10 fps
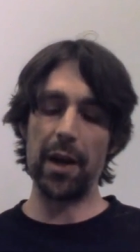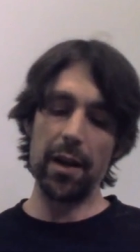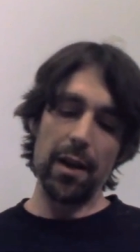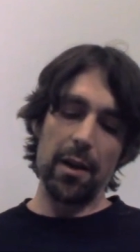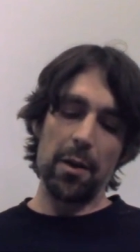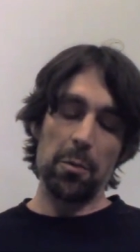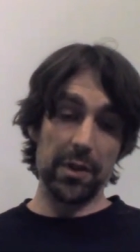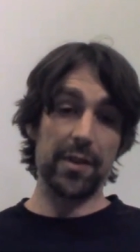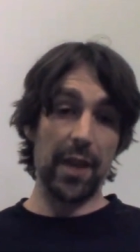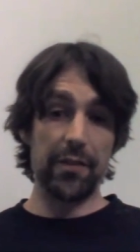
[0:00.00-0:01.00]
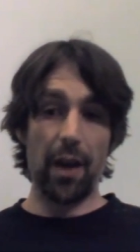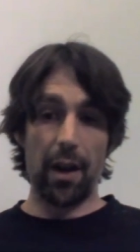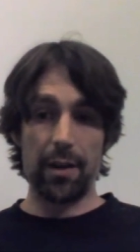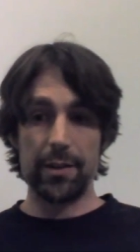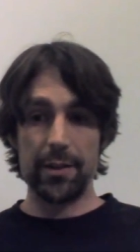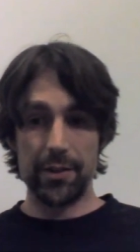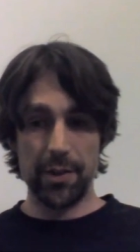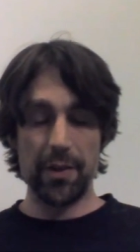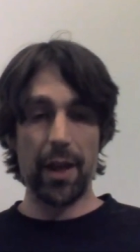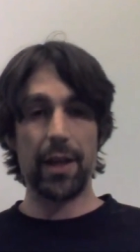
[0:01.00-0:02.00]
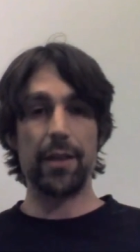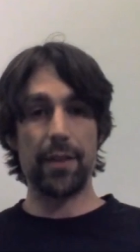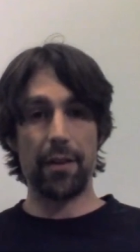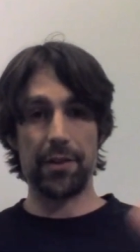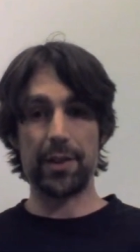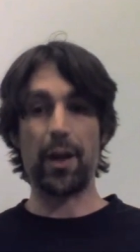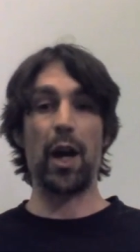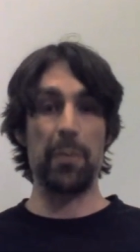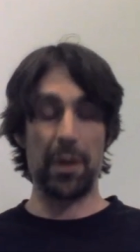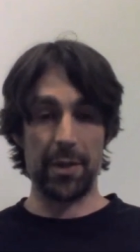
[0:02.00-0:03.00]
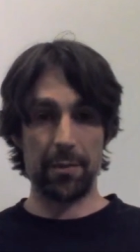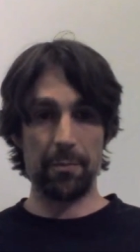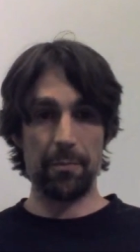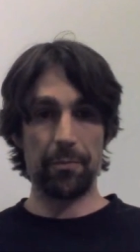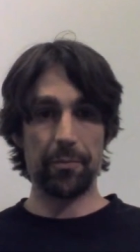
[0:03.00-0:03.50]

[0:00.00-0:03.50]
But one safeguard to that is there is a time limit.